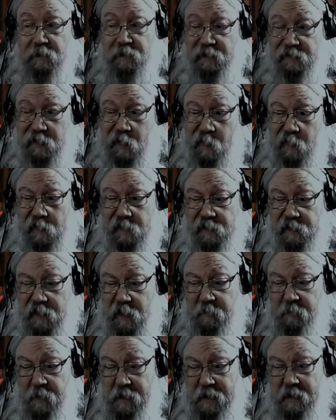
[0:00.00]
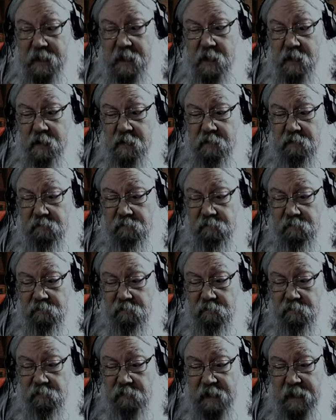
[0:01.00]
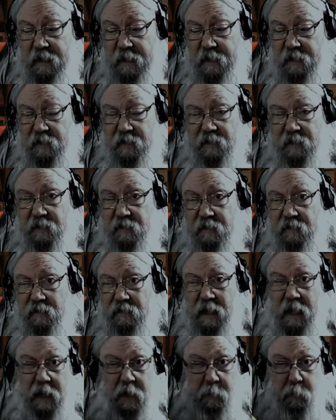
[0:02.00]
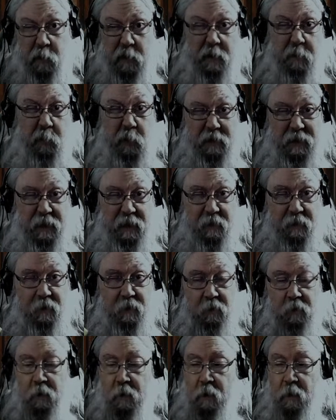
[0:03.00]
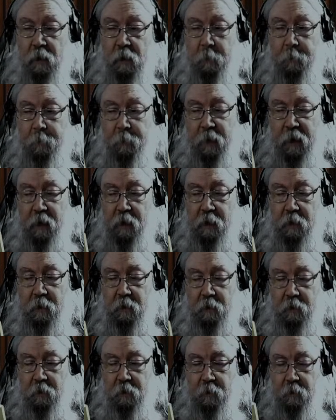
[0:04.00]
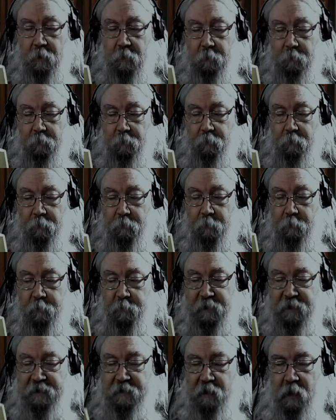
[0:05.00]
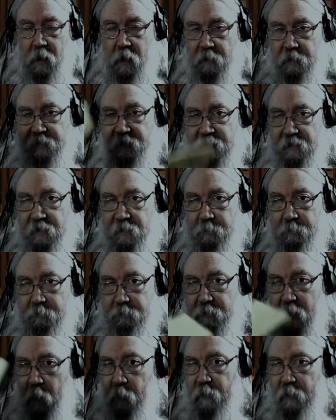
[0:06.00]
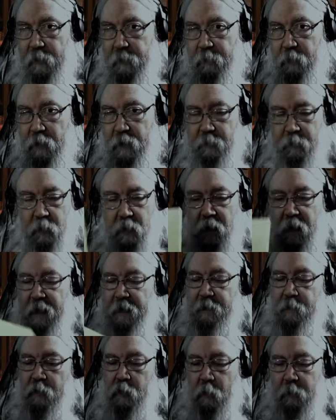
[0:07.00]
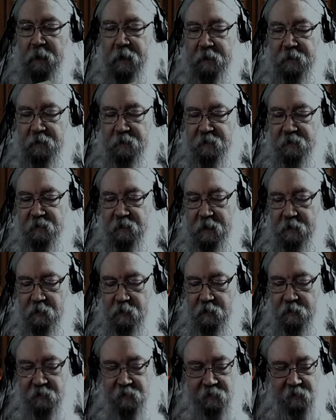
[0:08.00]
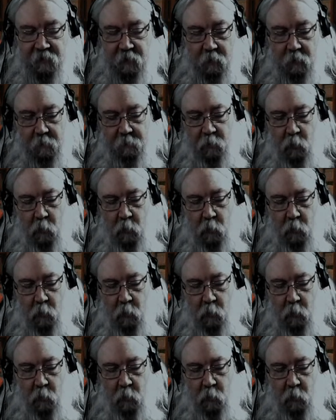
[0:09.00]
there's a ton of stuff in here that is not applicable to anything, but because it's mostly applicable, I can go back to the sections that are